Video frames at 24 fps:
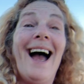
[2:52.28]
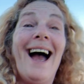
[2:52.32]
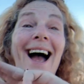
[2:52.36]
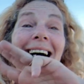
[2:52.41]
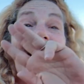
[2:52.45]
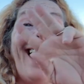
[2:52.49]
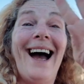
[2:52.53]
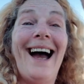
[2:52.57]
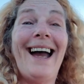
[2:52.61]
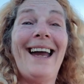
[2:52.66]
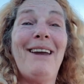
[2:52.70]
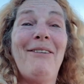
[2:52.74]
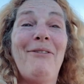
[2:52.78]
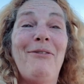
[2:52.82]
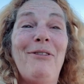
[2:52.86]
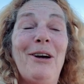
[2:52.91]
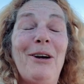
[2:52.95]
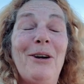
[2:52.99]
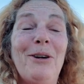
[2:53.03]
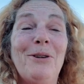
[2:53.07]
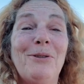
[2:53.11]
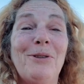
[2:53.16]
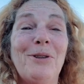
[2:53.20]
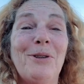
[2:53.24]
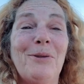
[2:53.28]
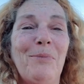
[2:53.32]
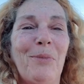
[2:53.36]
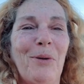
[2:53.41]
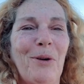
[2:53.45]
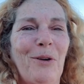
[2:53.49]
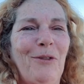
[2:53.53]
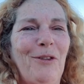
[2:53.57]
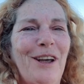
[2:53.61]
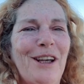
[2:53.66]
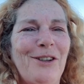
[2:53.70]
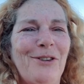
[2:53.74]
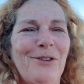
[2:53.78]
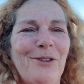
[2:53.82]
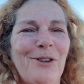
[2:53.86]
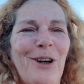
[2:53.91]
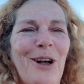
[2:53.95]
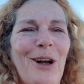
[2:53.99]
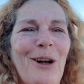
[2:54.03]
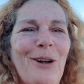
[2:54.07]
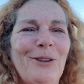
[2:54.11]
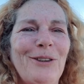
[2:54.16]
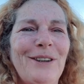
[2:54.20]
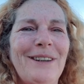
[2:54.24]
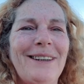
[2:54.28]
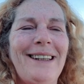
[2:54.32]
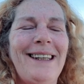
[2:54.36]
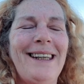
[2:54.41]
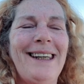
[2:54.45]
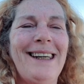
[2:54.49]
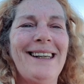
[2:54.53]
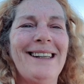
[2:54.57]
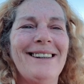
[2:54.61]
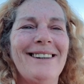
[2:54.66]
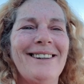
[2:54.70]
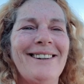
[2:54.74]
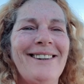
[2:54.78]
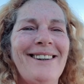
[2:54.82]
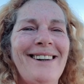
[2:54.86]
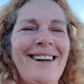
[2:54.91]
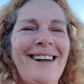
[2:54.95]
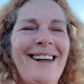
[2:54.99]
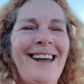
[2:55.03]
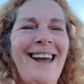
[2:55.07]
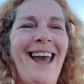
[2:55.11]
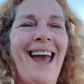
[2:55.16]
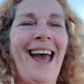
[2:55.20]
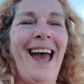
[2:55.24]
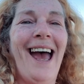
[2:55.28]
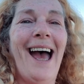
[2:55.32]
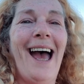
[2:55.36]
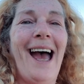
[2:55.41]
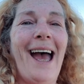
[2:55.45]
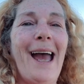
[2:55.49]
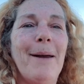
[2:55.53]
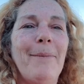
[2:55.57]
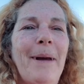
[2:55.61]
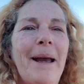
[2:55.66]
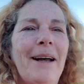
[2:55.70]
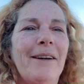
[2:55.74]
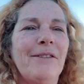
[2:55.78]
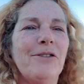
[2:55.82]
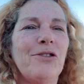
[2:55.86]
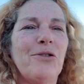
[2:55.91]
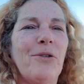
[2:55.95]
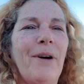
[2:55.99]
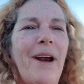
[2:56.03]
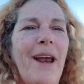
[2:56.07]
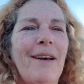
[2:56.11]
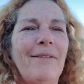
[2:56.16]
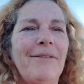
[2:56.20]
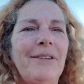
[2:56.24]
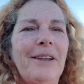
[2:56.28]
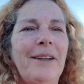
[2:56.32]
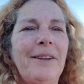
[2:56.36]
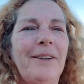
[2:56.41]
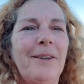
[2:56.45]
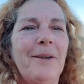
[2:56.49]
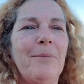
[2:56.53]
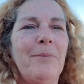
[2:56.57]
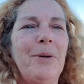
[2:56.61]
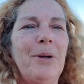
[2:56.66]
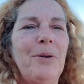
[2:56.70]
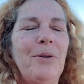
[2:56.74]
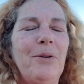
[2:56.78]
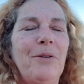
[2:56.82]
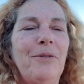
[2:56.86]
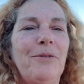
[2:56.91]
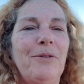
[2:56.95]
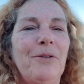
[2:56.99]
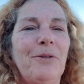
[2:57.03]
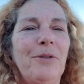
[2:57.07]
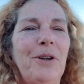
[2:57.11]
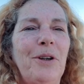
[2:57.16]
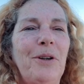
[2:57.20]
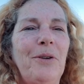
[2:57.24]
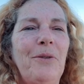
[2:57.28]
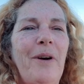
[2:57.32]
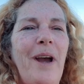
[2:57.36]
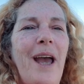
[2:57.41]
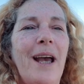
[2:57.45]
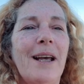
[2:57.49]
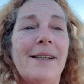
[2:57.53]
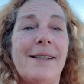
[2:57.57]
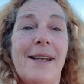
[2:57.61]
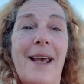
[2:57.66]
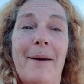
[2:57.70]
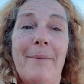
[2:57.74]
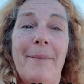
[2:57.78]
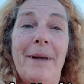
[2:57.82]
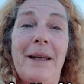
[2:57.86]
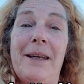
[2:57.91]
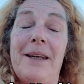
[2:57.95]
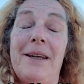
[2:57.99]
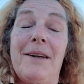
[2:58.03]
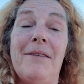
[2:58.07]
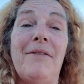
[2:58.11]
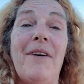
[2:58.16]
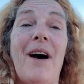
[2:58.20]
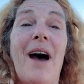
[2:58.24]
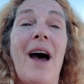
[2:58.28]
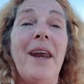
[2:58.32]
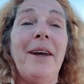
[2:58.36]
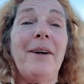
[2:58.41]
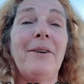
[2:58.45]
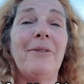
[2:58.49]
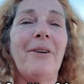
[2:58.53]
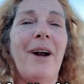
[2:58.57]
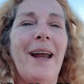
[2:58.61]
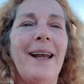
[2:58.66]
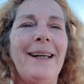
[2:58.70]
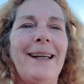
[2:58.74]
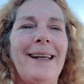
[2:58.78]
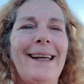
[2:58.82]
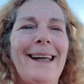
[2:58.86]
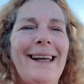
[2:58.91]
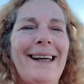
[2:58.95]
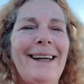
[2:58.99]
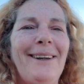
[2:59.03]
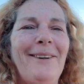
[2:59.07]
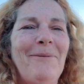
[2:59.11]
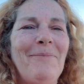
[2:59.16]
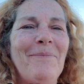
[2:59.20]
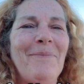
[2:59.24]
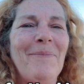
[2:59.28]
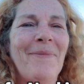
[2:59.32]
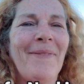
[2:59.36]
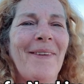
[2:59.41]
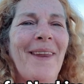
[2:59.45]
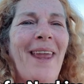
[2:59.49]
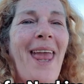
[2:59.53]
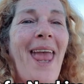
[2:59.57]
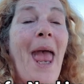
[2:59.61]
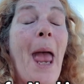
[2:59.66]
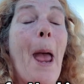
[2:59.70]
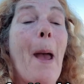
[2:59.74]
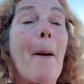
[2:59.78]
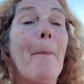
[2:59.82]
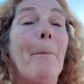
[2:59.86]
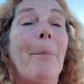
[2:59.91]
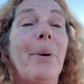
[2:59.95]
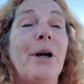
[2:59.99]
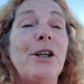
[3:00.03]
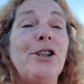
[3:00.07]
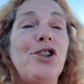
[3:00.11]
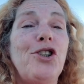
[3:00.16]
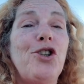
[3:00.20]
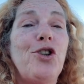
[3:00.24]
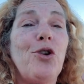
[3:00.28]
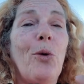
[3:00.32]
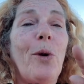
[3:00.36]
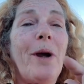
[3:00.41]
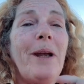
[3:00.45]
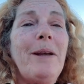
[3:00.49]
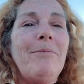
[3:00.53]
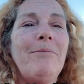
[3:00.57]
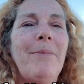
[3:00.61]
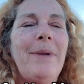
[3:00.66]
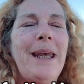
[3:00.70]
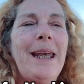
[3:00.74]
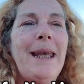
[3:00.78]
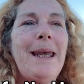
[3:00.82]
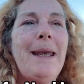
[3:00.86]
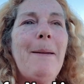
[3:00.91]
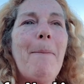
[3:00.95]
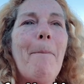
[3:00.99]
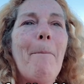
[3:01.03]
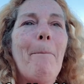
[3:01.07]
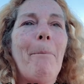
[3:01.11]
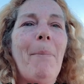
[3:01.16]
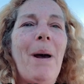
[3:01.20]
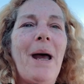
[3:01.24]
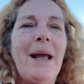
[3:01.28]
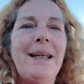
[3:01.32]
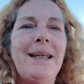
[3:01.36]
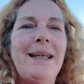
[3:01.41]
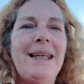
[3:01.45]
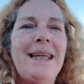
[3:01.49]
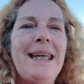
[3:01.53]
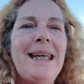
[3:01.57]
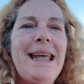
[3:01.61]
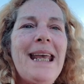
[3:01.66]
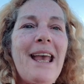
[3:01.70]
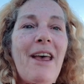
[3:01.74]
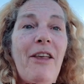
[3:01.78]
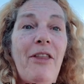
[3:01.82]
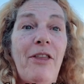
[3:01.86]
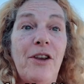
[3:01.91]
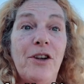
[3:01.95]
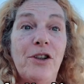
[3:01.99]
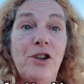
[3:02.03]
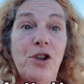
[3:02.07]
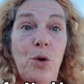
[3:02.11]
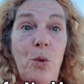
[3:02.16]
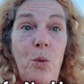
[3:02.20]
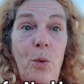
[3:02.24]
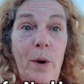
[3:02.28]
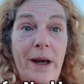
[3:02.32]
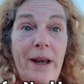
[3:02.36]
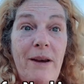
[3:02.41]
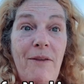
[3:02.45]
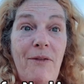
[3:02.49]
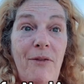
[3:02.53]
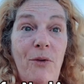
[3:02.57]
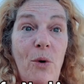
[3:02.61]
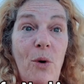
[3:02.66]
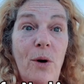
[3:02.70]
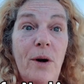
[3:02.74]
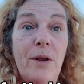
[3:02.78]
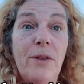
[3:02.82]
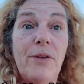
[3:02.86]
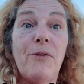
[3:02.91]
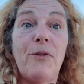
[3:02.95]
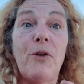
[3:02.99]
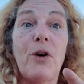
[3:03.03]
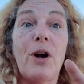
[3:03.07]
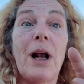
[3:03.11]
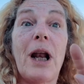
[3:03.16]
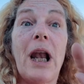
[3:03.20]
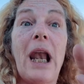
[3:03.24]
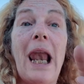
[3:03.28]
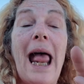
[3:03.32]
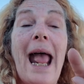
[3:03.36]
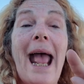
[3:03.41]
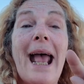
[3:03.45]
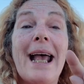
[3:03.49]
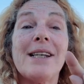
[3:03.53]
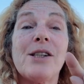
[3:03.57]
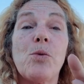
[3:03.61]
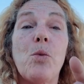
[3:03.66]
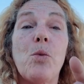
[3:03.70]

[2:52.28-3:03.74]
Hi, folks. Professor Golden here. I'm out traveling the beautiful U.S. I'm in Nevada right now. But join me Monday the 24th for Class